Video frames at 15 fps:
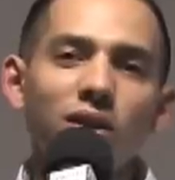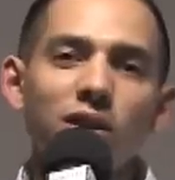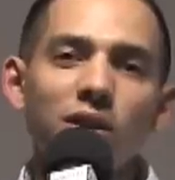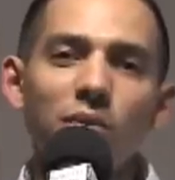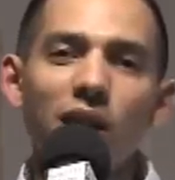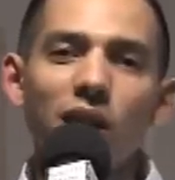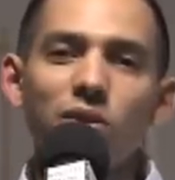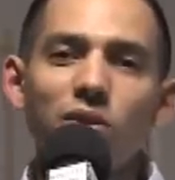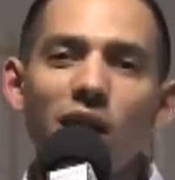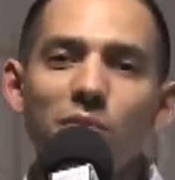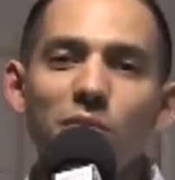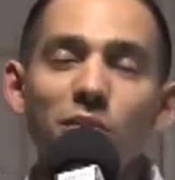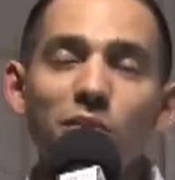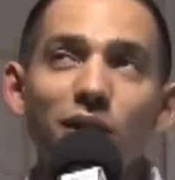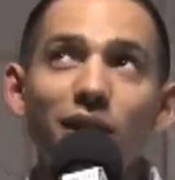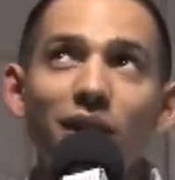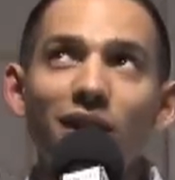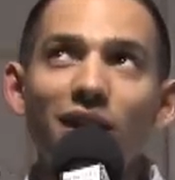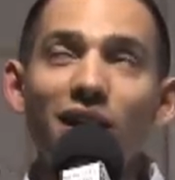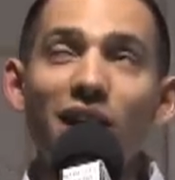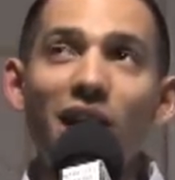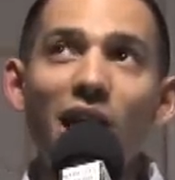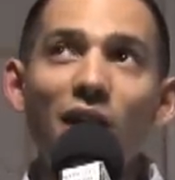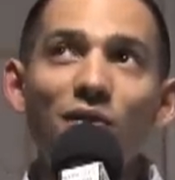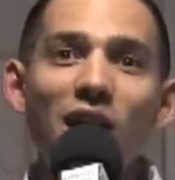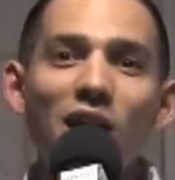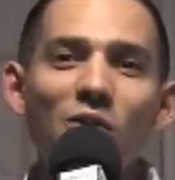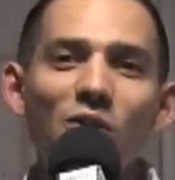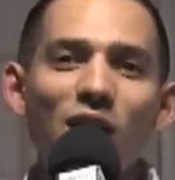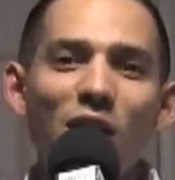He sent me that track maybe a half
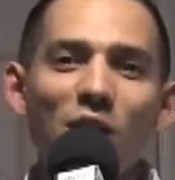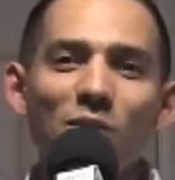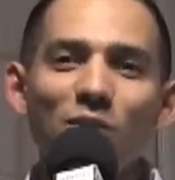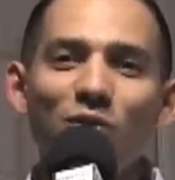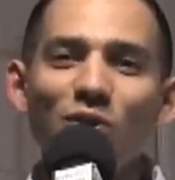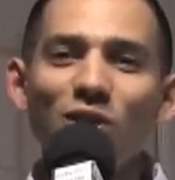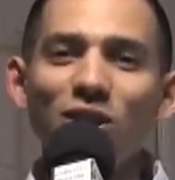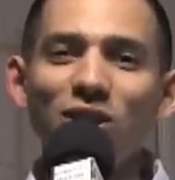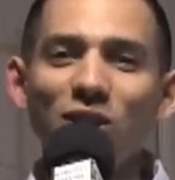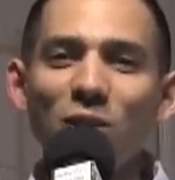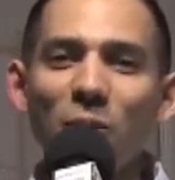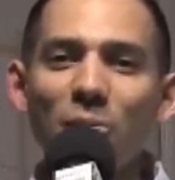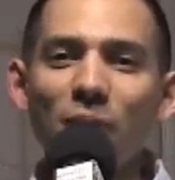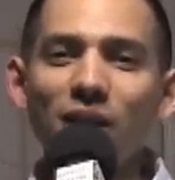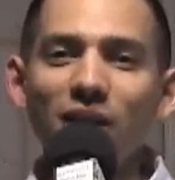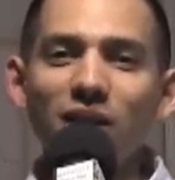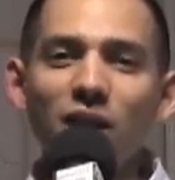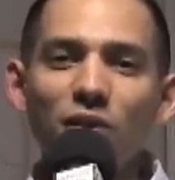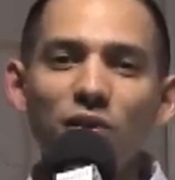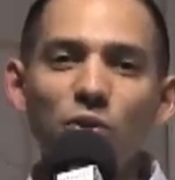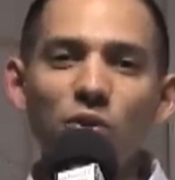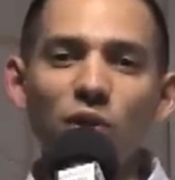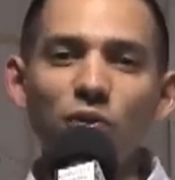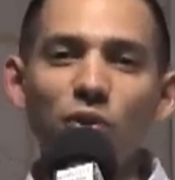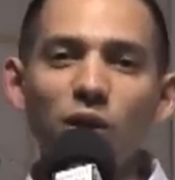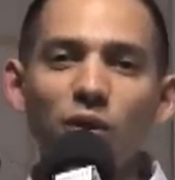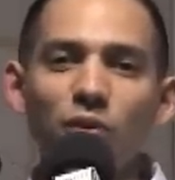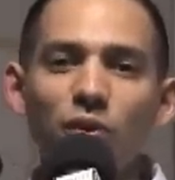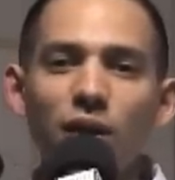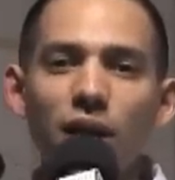hour, hour before the show. Definitely grateful to
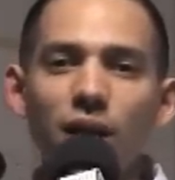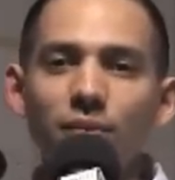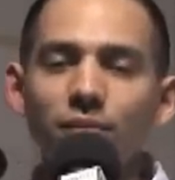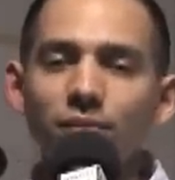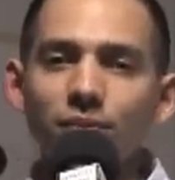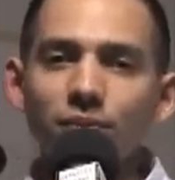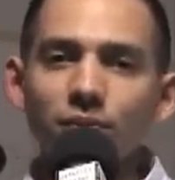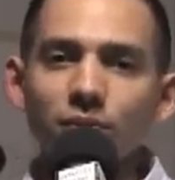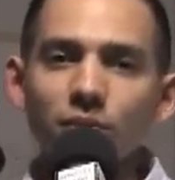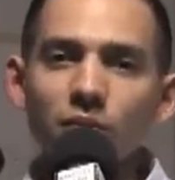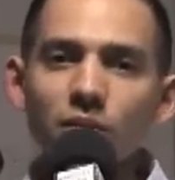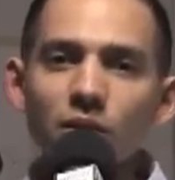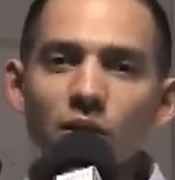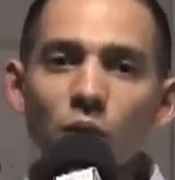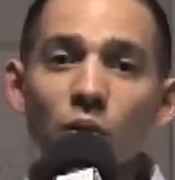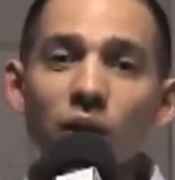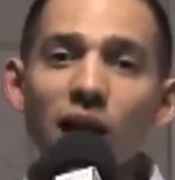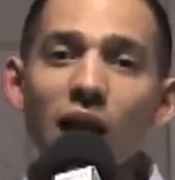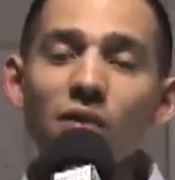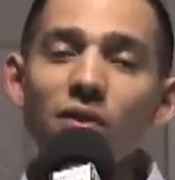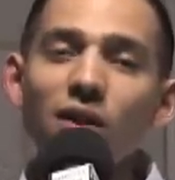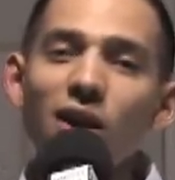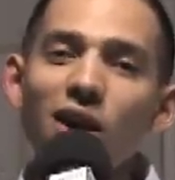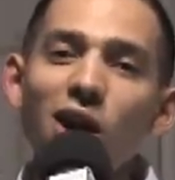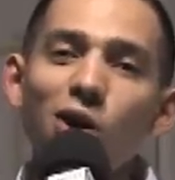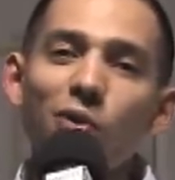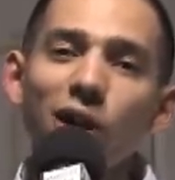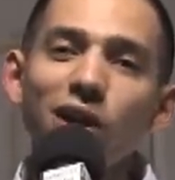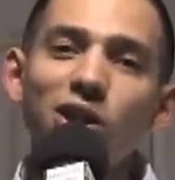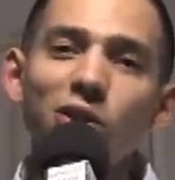him for that. We're gonna have a
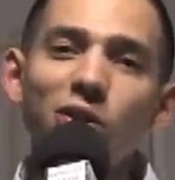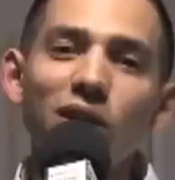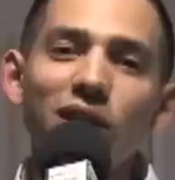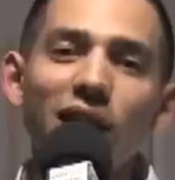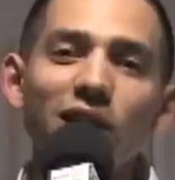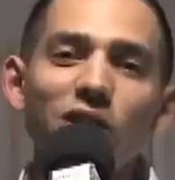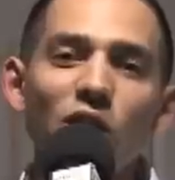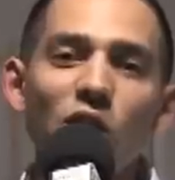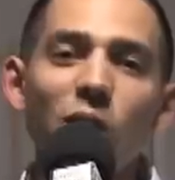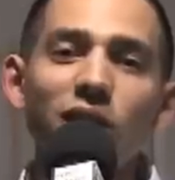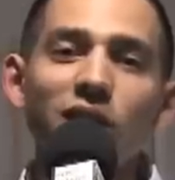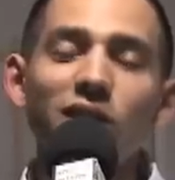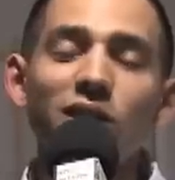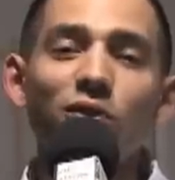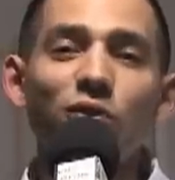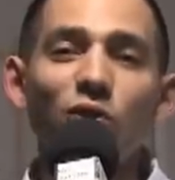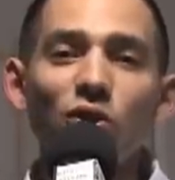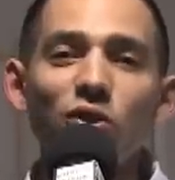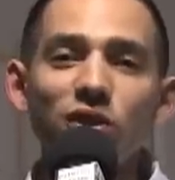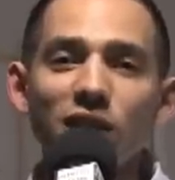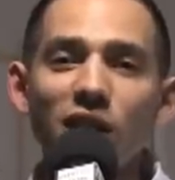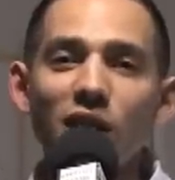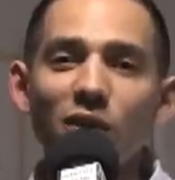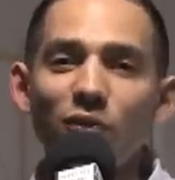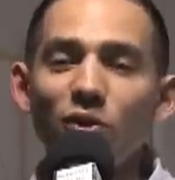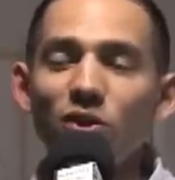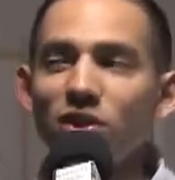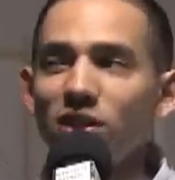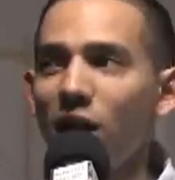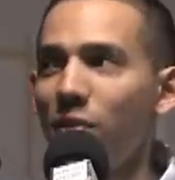great show today, as always. This is the first time,
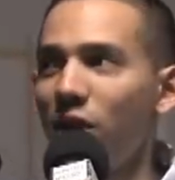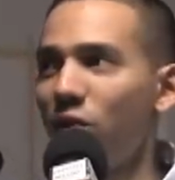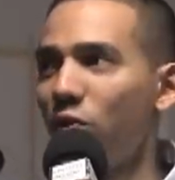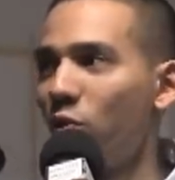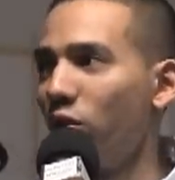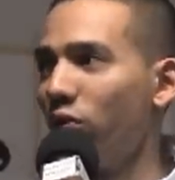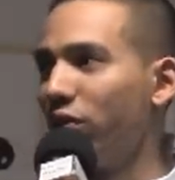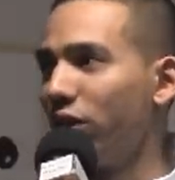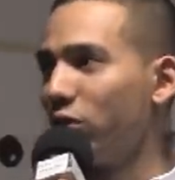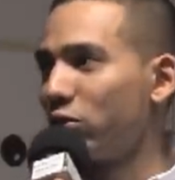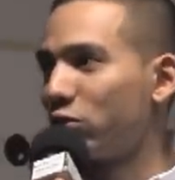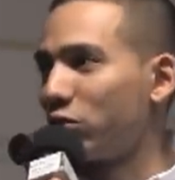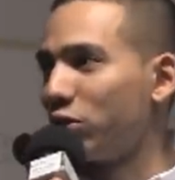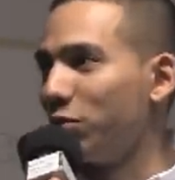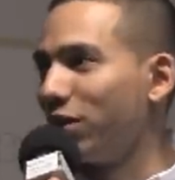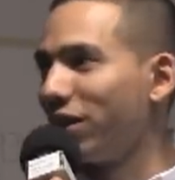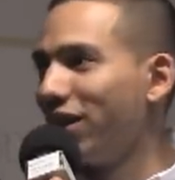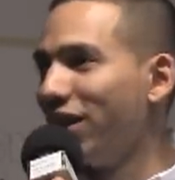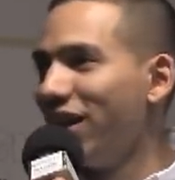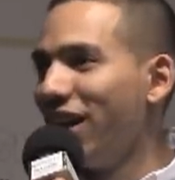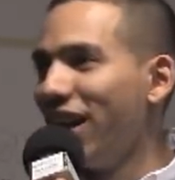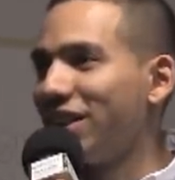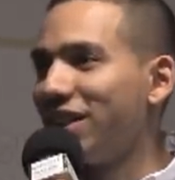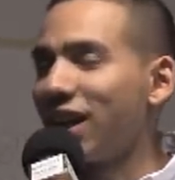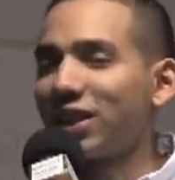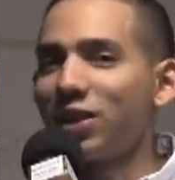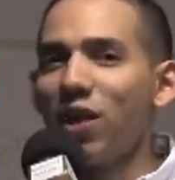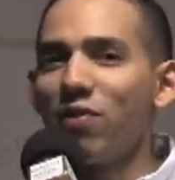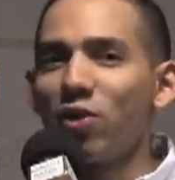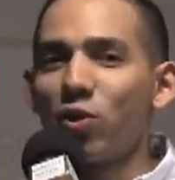first time ever we're video streaming. It's
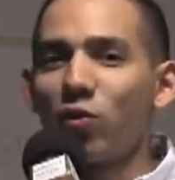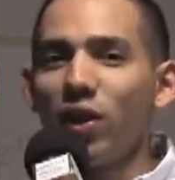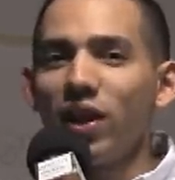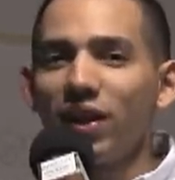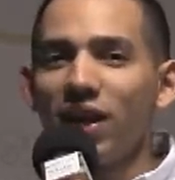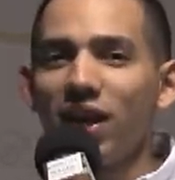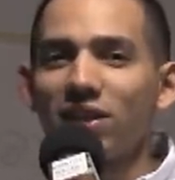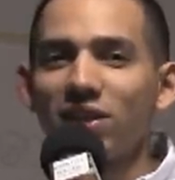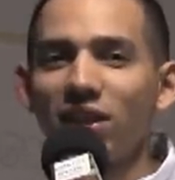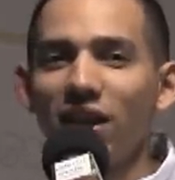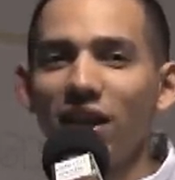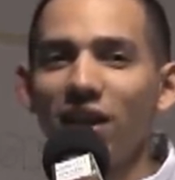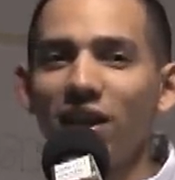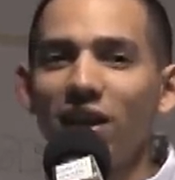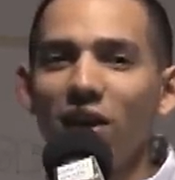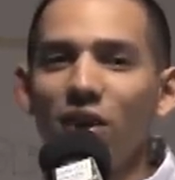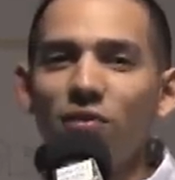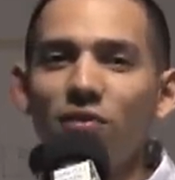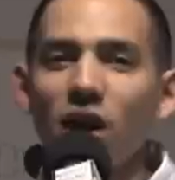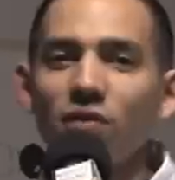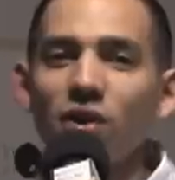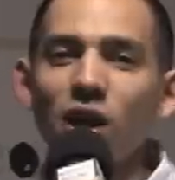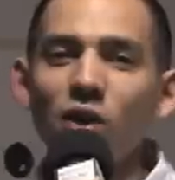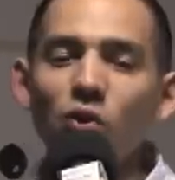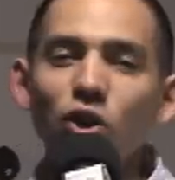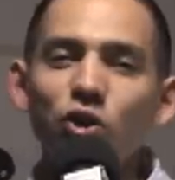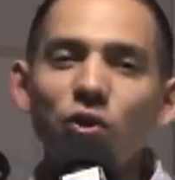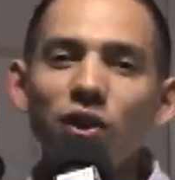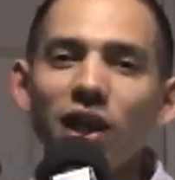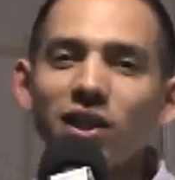actually have a great guest today. Favianna
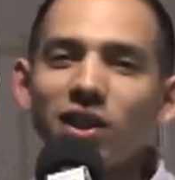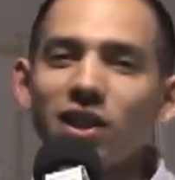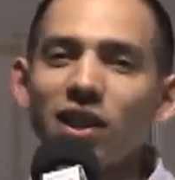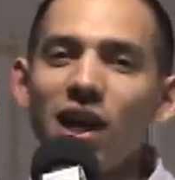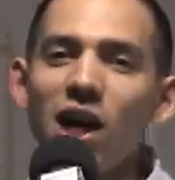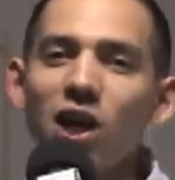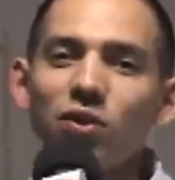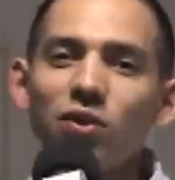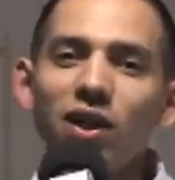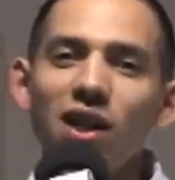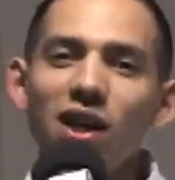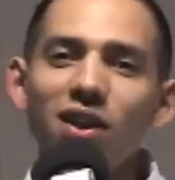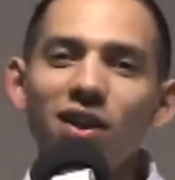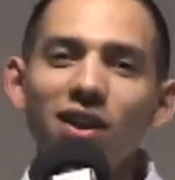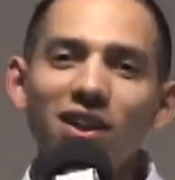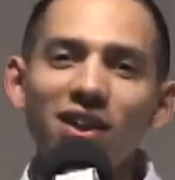Rodriguez is in the house right now.